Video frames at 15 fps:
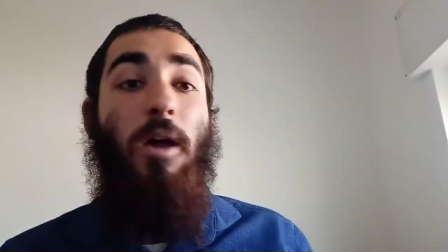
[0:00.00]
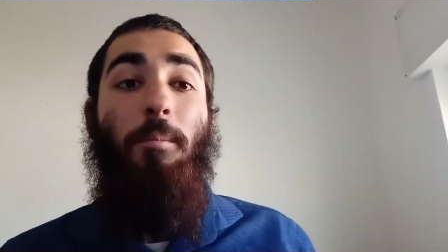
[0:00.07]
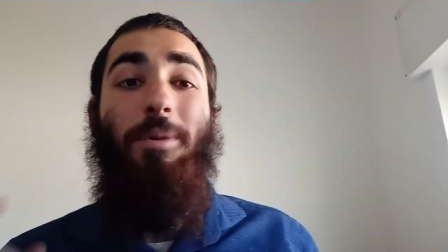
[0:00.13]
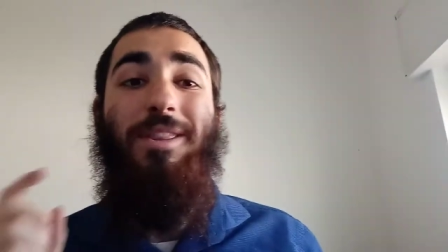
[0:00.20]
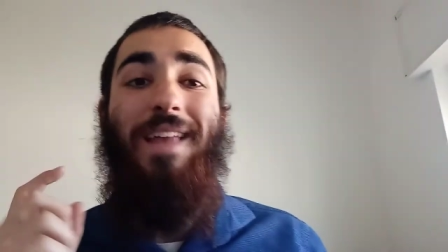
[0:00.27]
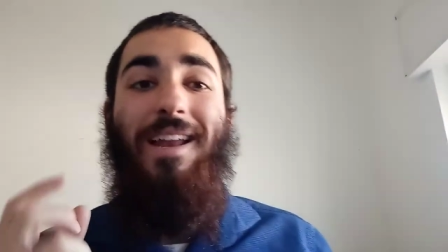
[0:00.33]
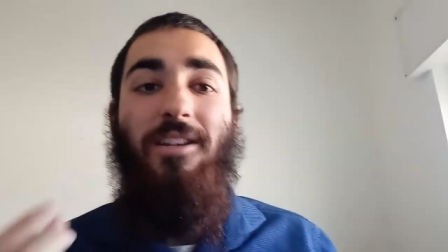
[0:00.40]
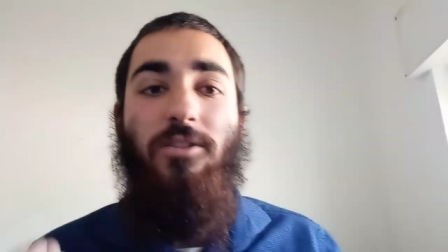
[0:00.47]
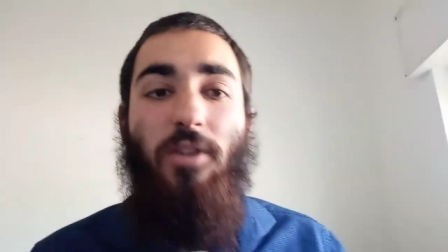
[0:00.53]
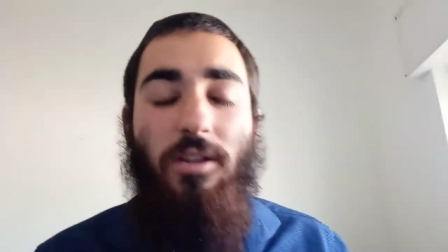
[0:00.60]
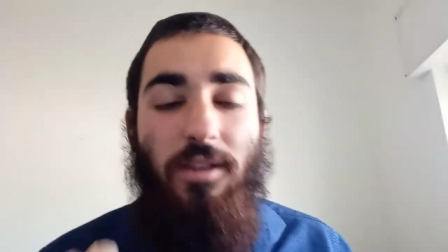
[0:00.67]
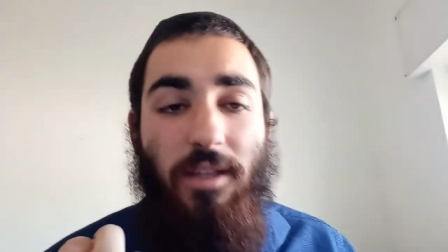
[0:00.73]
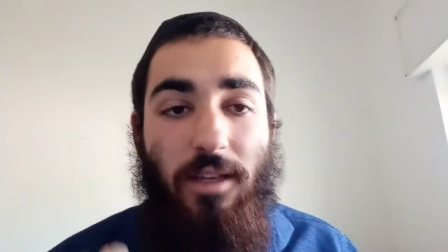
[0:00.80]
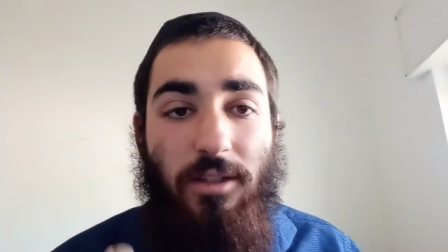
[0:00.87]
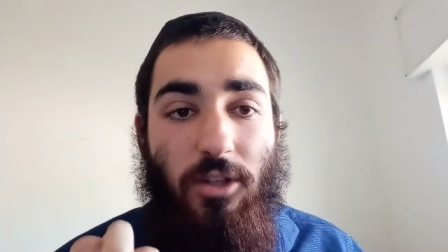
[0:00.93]
But that is
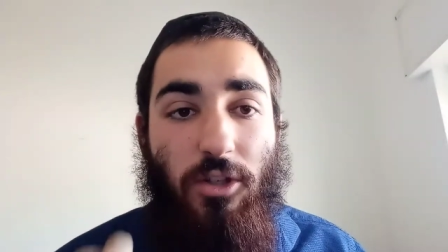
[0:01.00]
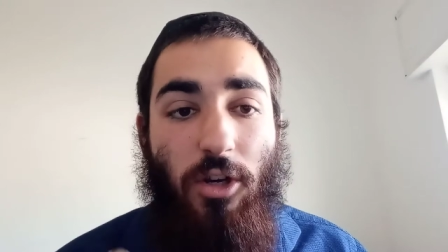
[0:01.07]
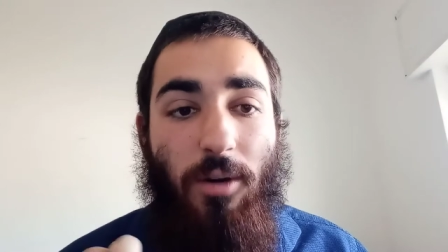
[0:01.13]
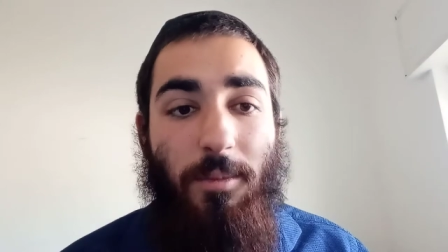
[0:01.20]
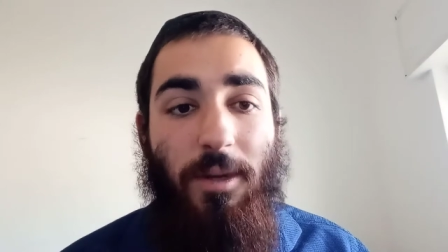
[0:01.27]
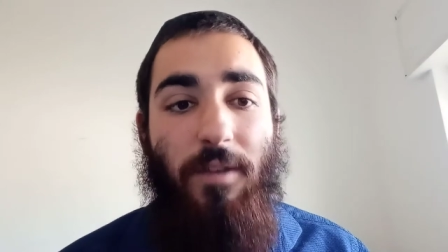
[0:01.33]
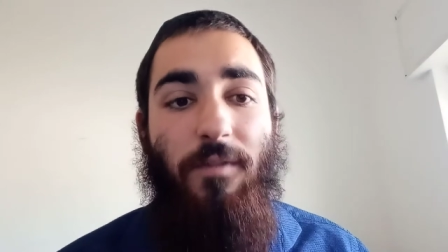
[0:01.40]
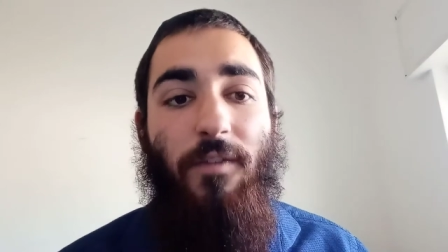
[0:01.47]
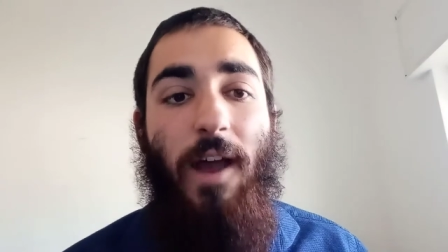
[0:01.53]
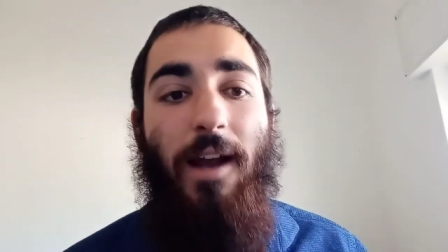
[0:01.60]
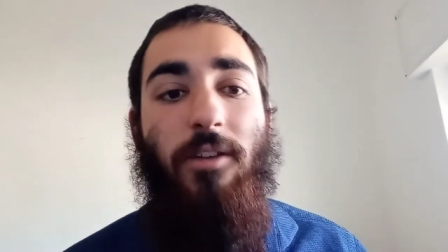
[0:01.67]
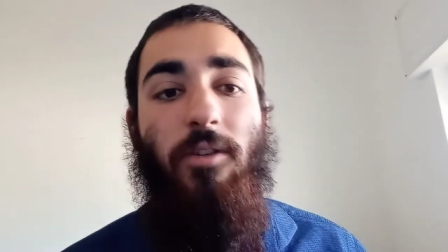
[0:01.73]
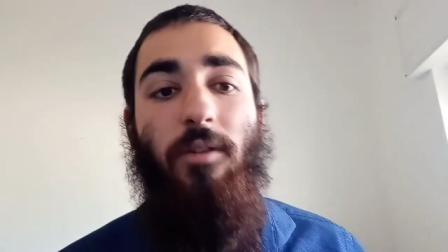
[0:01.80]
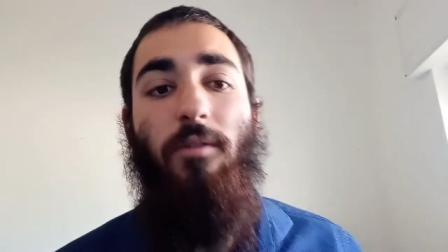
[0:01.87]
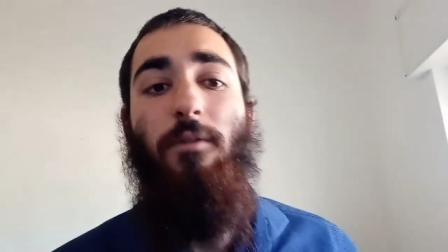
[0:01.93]
not the determining
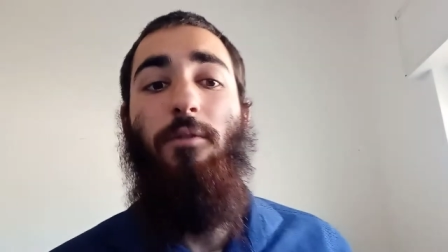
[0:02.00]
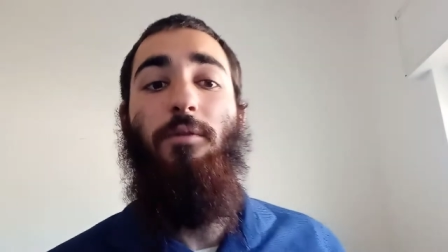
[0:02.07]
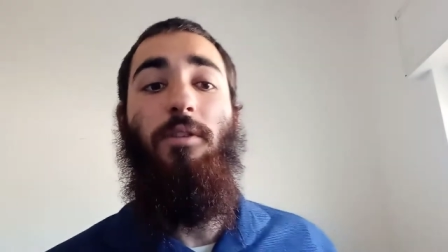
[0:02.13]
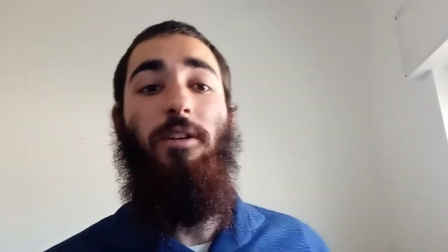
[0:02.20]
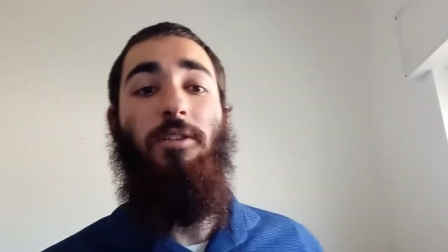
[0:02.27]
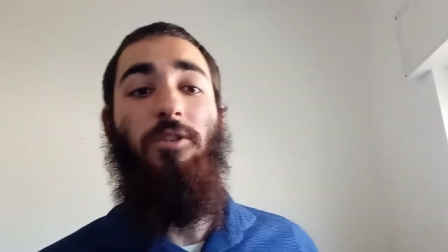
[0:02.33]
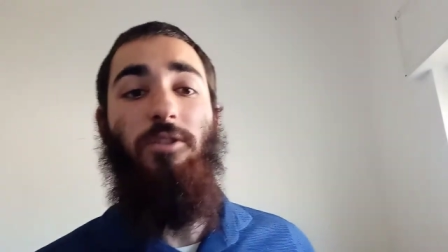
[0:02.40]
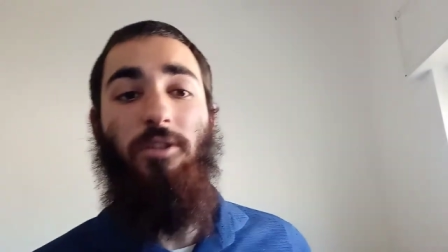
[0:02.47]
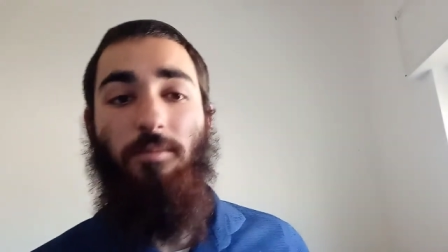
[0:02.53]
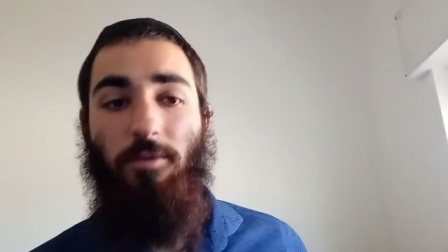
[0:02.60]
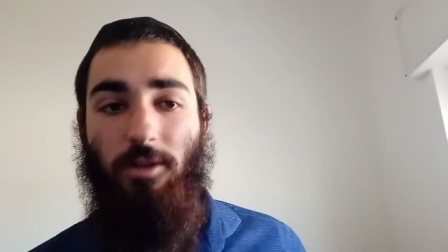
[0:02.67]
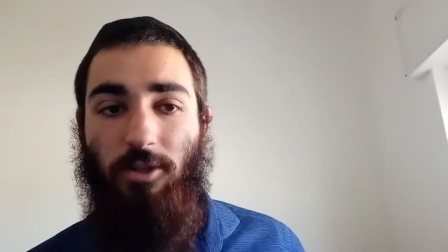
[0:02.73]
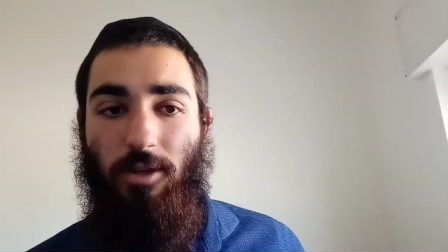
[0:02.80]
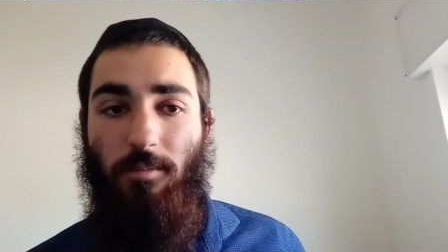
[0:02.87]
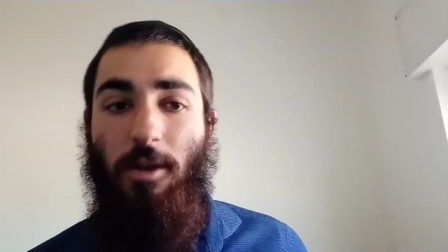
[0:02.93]
factor of our relationship
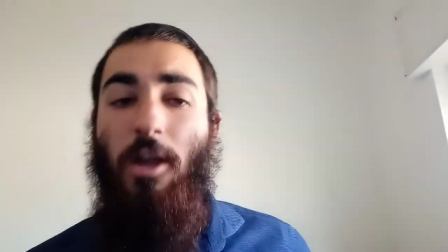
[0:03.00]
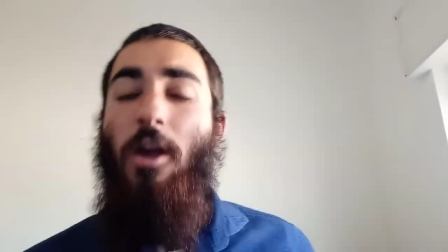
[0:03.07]
with Hashem.